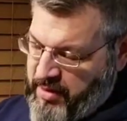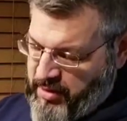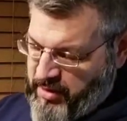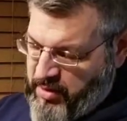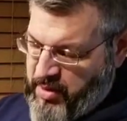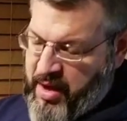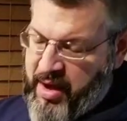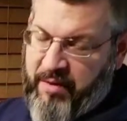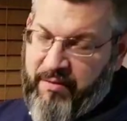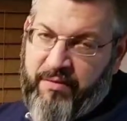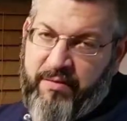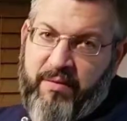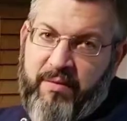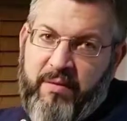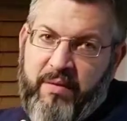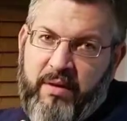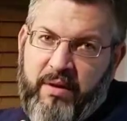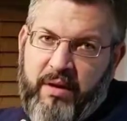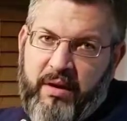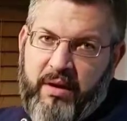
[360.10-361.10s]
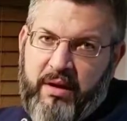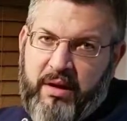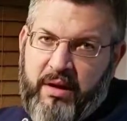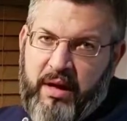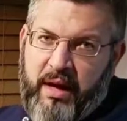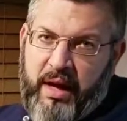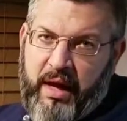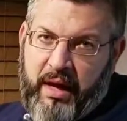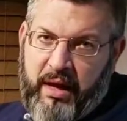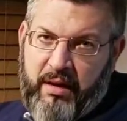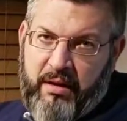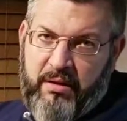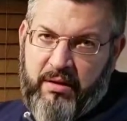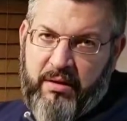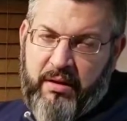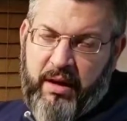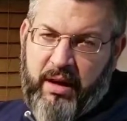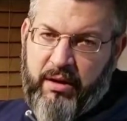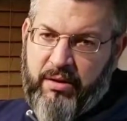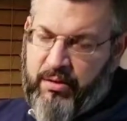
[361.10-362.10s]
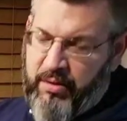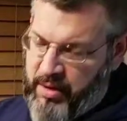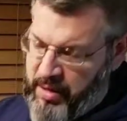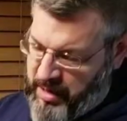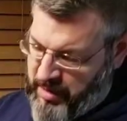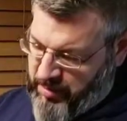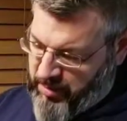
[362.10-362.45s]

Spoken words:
you have 8 Ethernet